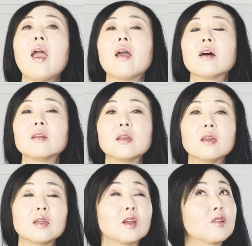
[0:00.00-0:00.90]
And
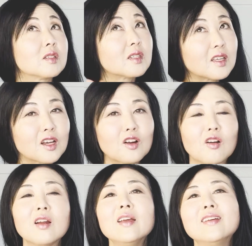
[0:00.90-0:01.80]
here is the
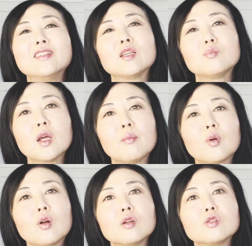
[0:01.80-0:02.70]
kicker. In September